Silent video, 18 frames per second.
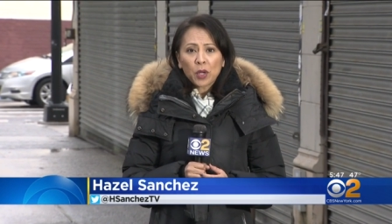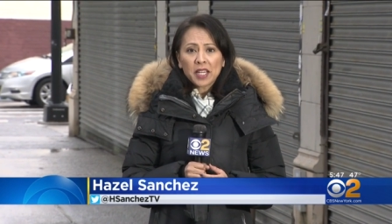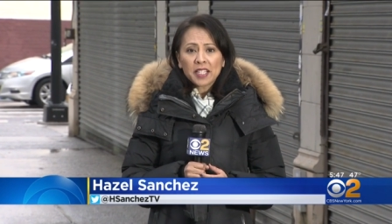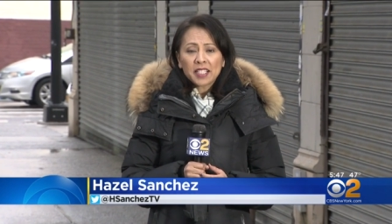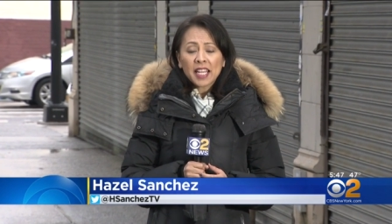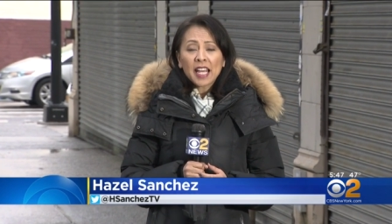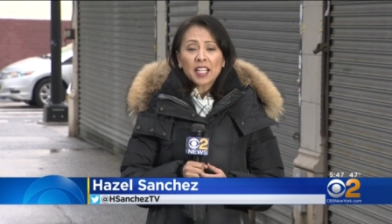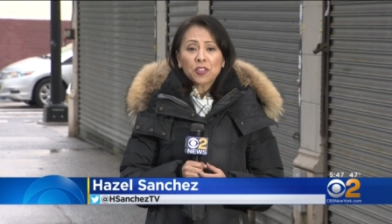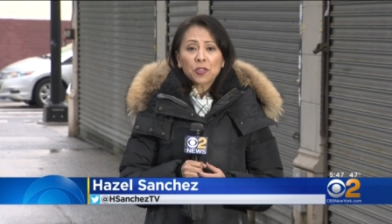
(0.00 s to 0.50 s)

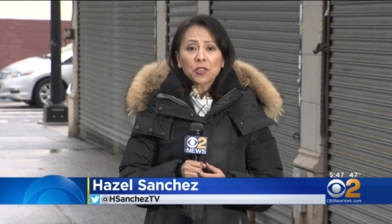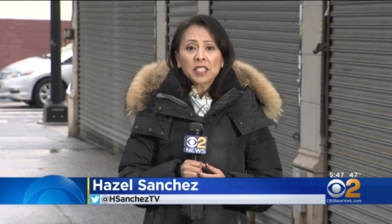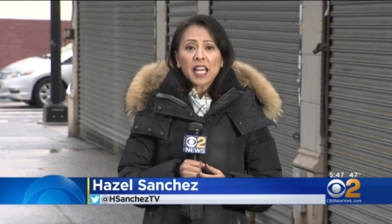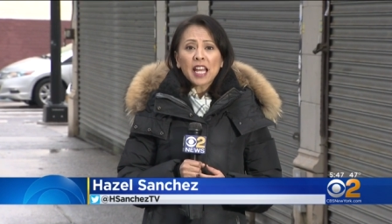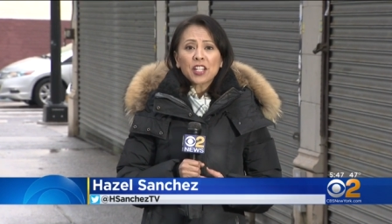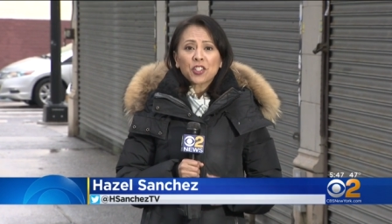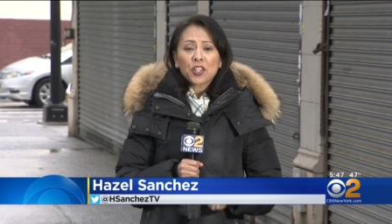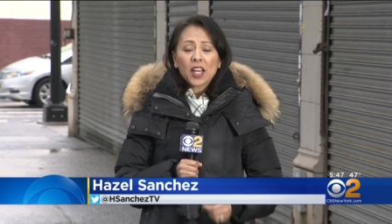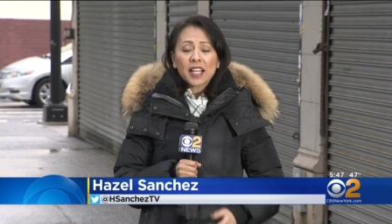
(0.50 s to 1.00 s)
Queens, Hazel
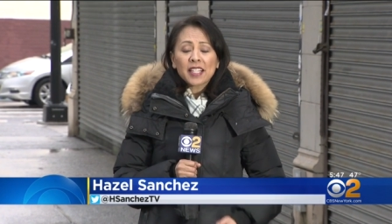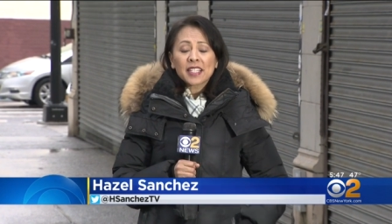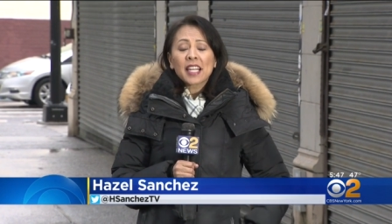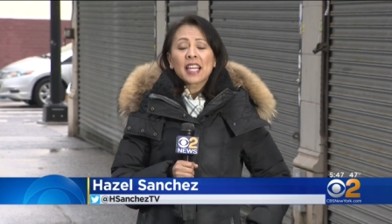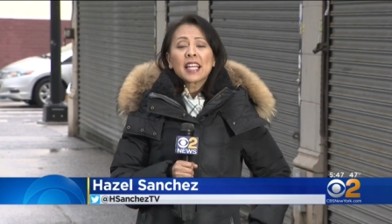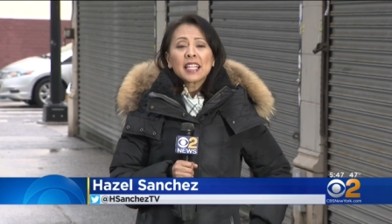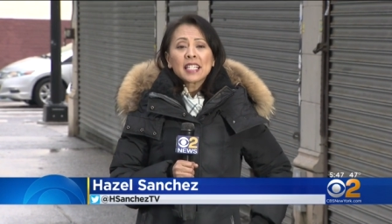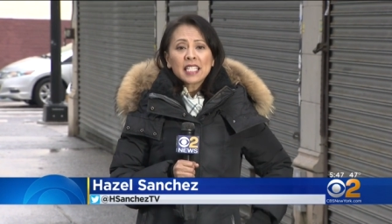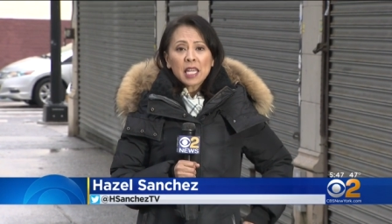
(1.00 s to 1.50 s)

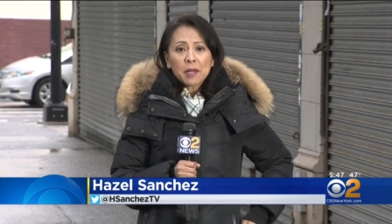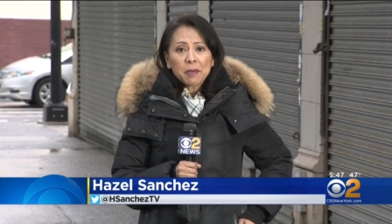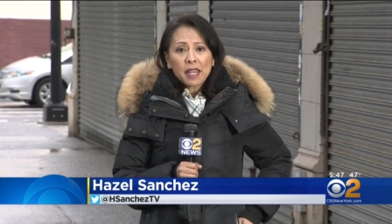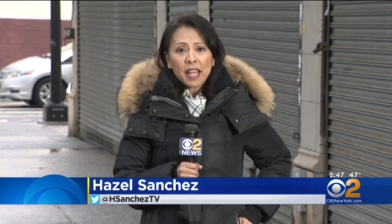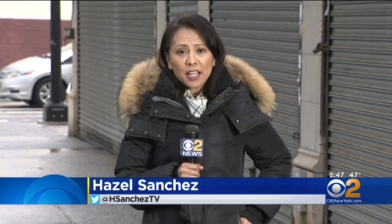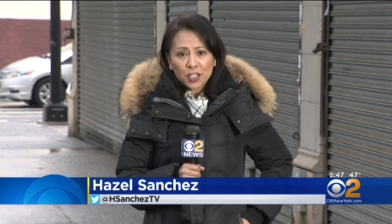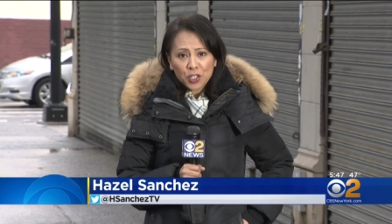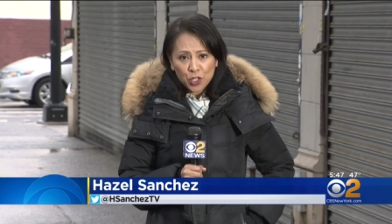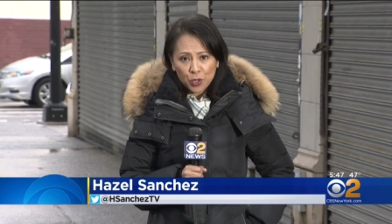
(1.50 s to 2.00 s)
Sanchez,
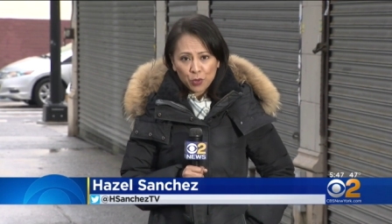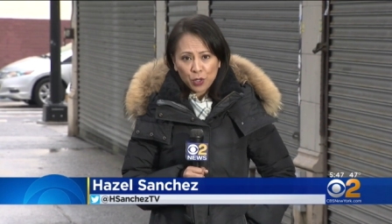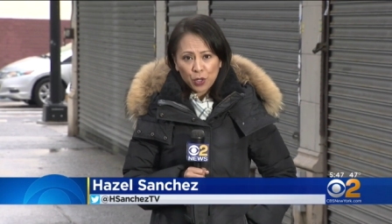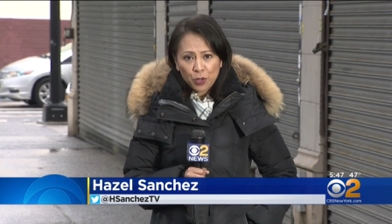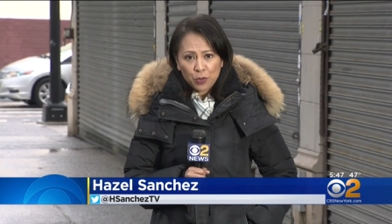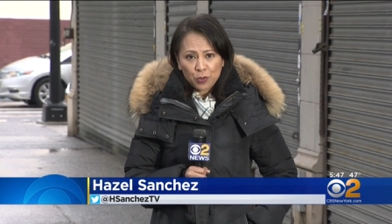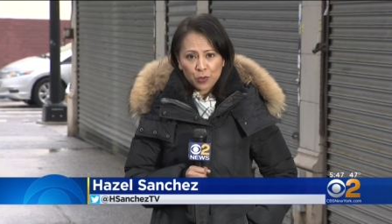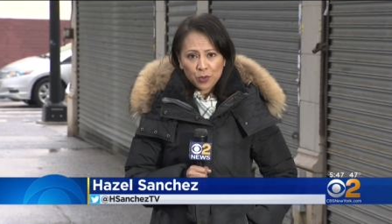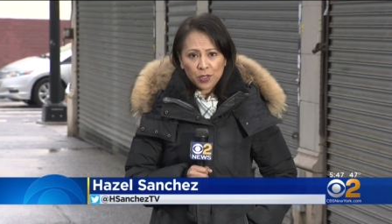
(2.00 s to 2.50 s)
CBS 2
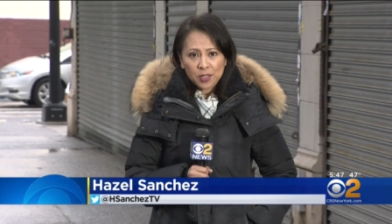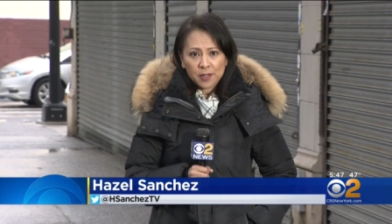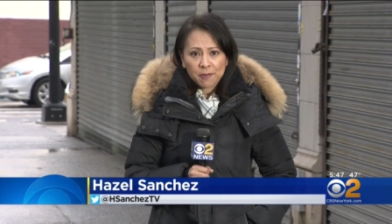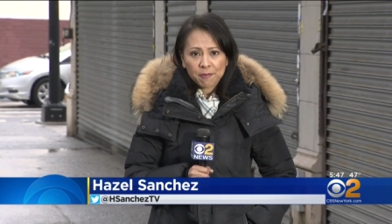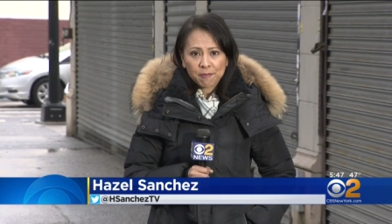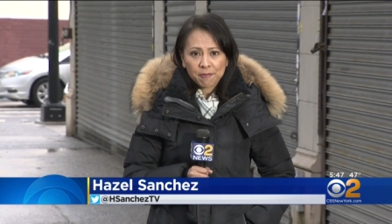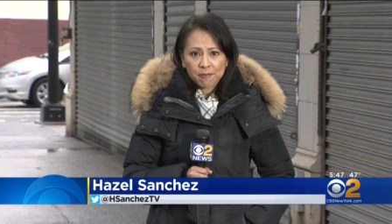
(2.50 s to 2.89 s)
News.